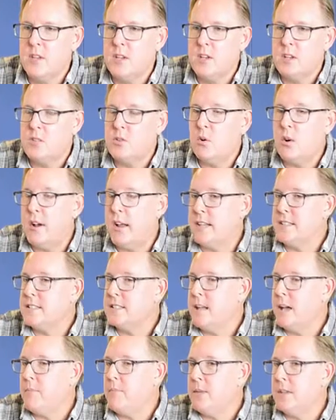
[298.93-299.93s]
So our next
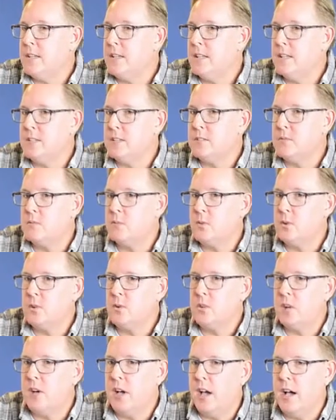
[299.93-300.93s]
step is
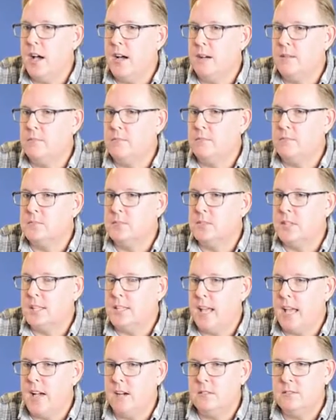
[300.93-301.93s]
we'll sit
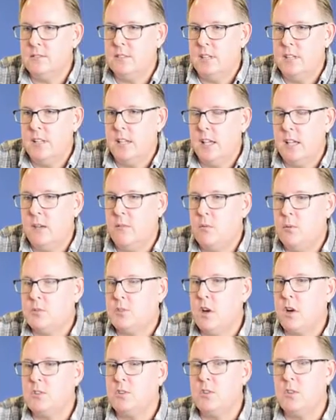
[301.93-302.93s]
down and we'll
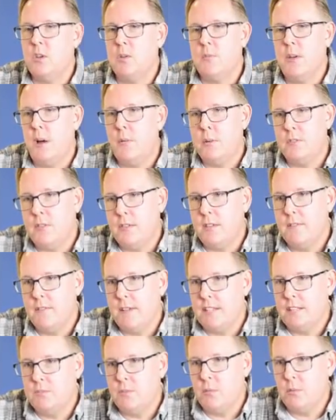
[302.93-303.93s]
talk to you about what the
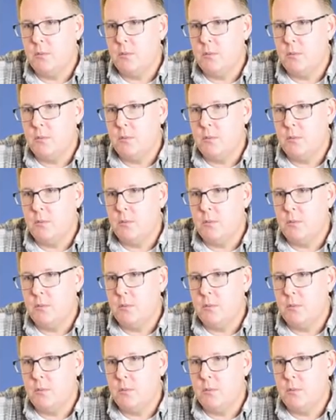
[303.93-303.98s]
investment